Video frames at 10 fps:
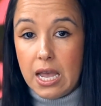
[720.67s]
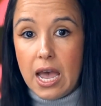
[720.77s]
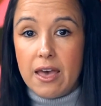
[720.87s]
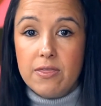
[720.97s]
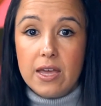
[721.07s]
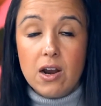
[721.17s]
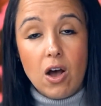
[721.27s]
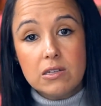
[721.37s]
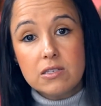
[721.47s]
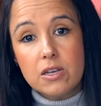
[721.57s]
And then
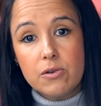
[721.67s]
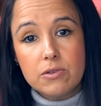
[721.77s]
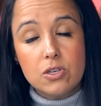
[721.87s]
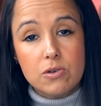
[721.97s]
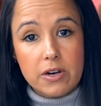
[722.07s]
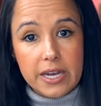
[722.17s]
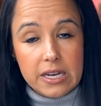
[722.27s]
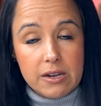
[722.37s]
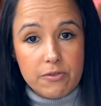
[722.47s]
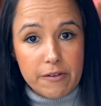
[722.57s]
also,
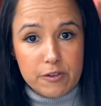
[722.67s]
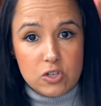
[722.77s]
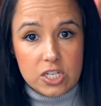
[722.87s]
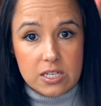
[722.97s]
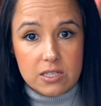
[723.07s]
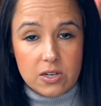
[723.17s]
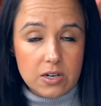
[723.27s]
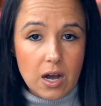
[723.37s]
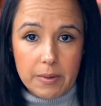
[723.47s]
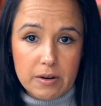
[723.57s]
Ukrainian refugees are
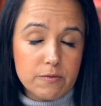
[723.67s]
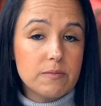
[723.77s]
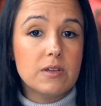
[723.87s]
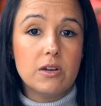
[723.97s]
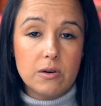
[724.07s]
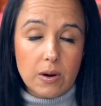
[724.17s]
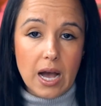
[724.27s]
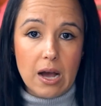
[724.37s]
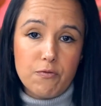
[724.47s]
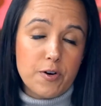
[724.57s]
coming, you know,
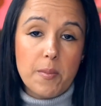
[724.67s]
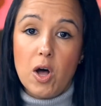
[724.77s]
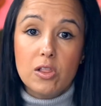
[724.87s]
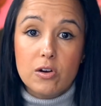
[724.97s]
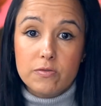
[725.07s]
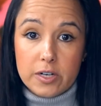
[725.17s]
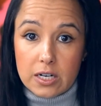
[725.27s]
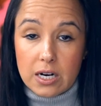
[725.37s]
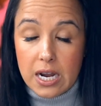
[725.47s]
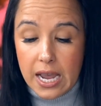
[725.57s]
from all
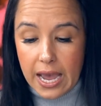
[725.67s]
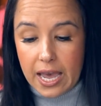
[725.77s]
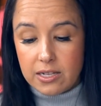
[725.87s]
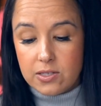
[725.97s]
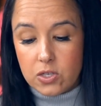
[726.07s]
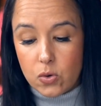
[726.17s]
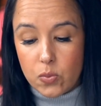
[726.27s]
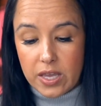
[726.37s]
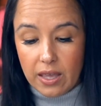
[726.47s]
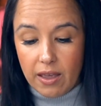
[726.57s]
over. And so
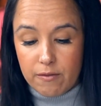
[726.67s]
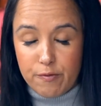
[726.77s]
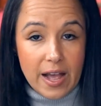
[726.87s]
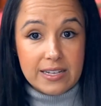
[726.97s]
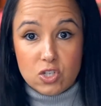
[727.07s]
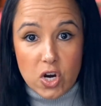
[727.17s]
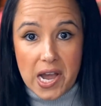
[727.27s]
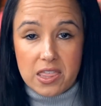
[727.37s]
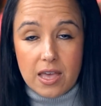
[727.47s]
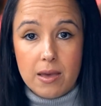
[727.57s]
we can fast
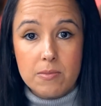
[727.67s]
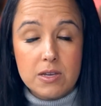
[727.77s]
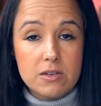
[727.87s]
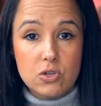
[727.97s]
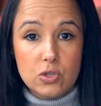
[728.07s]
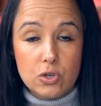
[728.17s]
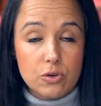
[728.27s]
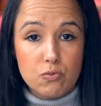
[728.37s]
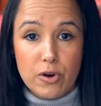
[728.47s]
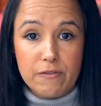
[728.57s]
track them into
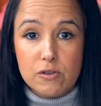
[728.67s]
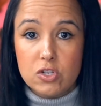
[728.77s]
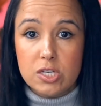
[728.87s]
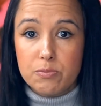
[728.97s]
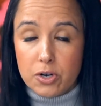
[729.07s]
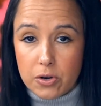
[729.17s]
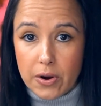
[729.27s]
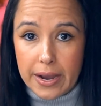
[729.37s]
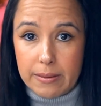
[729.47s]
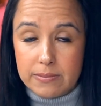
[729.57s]
certain refugee
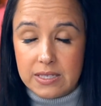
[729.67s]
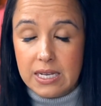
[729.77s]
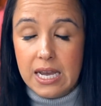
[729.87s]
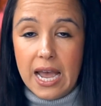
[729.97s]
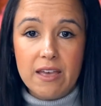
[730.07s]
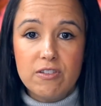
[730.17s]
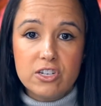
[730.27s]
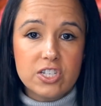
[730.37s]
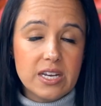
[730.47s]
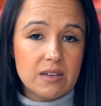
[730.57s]
programs. And they're
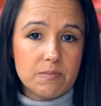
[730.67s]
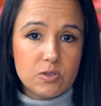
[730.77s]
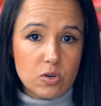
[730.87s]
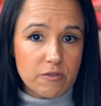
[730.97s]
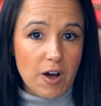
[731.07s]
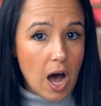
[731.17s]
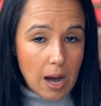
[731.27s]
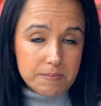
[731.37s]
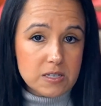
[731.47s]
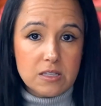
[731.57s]
just going to sort of
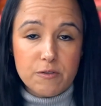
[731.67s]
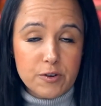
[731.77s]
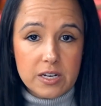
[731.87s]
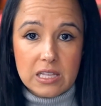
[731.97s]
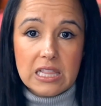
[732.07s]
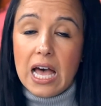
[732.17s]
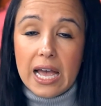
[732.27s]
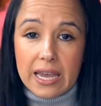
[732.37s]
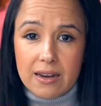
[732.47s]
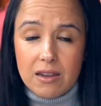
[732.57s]
hop to the front of the
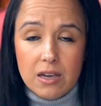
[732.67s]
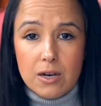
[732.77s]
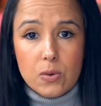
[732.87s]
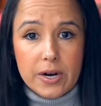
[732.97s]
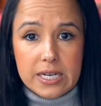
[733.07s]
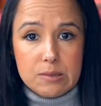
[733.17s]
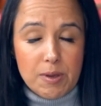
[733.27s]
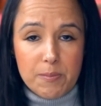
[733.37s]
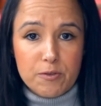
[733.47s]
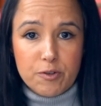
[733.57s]
line. Whereas
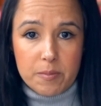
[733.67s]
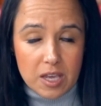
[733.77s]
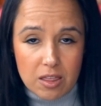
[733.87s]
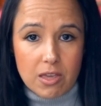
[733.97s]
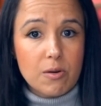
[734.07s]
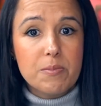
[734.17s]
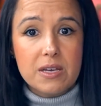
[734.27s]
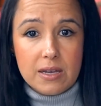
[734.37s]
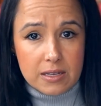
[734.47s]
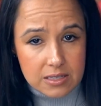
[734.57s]
people from
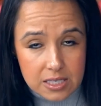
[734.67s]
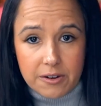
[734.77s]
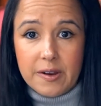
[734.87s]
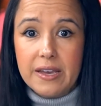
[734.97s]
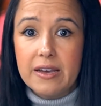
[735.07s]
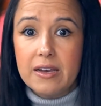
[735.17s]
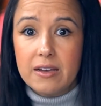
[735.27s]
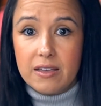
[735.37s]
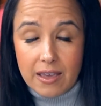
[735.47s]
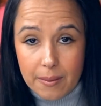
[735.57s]
Ethiopia, Syria,
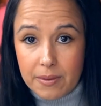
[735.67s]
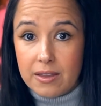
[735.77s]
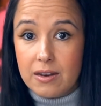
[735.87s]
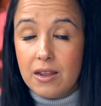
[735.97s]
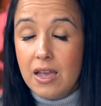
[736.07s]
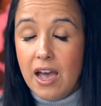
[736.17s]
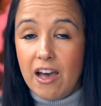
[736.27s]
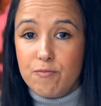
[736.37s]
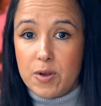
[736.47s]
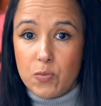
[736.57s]
Yemen
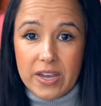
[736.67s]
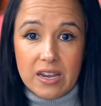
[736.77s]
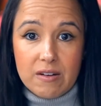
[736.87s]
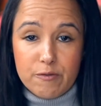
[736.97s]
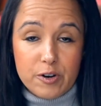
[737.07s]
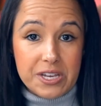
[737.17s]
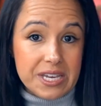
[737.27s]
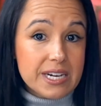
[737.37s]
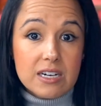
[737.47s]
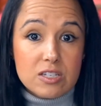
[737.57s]
have been waiting for
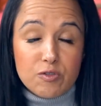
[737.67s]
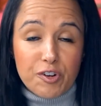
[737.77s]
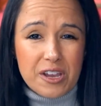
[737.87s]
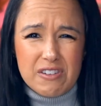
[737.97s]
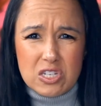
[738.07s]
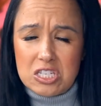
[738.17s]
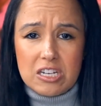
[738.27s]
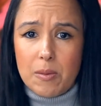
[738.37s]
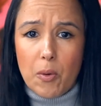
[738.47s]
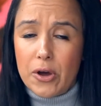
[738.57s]
years for even just an
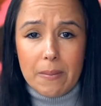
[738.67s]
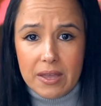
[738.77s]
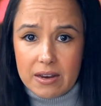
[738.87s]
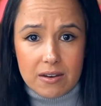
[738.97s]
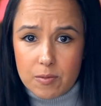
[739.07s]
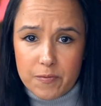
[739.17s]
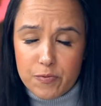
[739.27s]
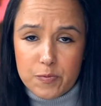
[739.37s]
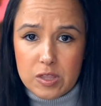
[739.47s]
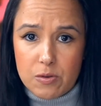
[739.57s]
appointment
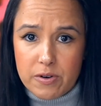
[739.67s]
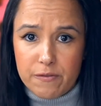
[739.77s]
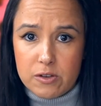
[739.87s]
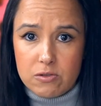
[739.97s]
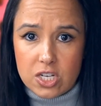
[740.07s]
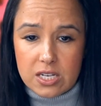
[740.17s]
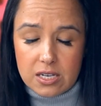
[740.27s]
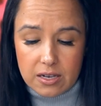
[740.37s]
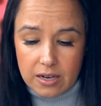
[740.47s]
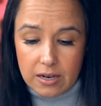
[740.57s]
with a refugee
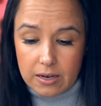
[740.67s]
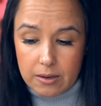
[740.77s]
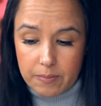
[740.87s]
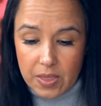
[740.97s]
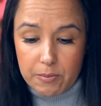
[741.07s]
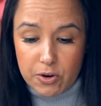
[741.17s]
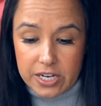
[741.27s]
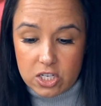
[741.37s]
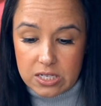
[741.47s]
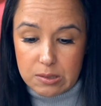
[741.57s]
um,
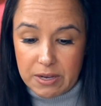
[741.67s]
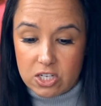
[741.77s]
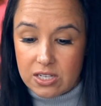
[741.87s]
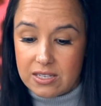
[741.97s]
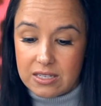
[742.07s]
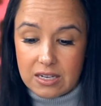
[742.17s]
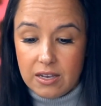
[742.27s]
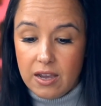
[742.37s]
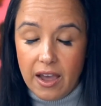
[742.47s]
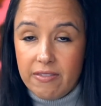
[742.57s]
immigration specialist
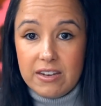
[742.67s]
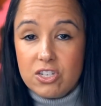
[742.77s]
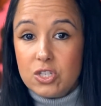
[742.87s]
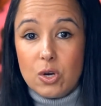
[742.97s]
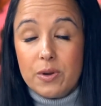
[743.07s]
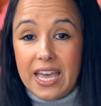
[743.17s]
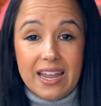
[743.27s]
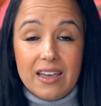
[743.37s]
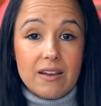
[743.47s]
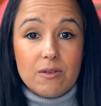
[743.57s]
and they just don't get
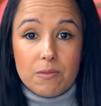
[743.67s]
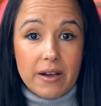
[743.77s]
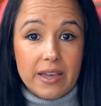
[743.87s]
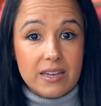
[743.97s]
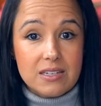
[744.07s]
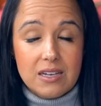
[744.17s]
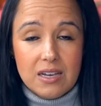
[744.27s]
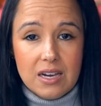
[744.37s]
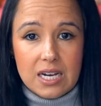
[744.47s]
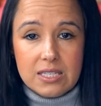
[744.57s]
it right
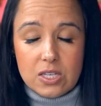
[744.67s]
and yeah.